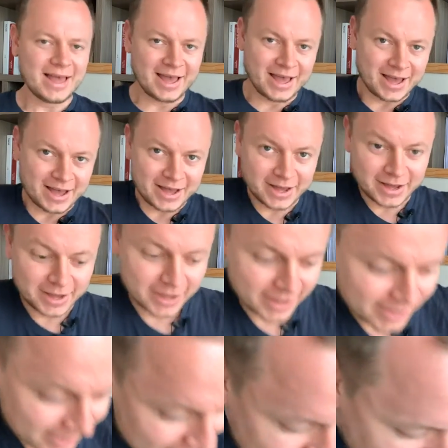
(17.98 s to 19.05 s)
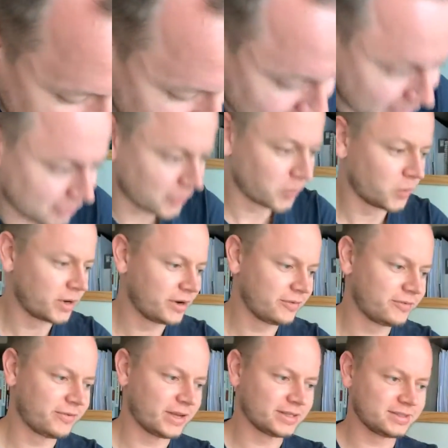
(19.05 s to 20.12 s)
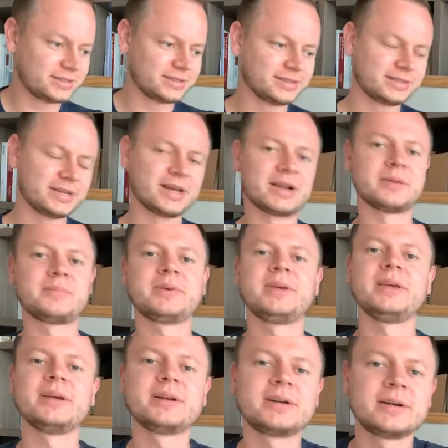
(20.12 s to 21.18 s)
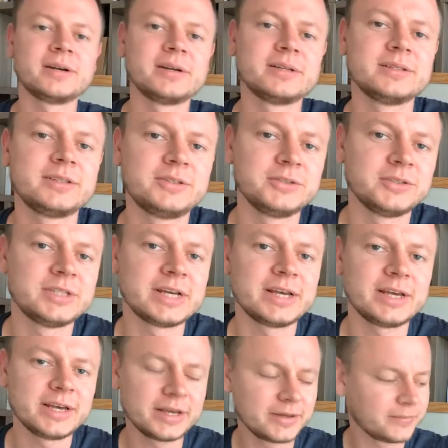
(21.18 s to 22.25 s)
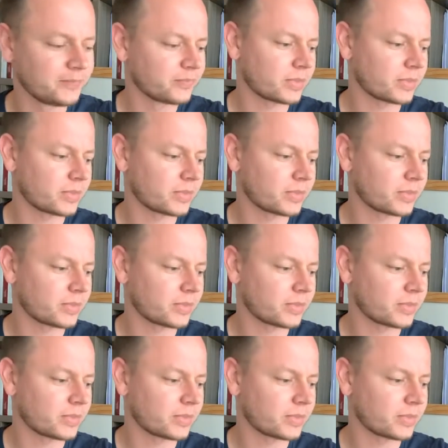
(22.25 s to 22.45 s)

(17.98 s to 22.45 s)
I have a very fancy setup here today.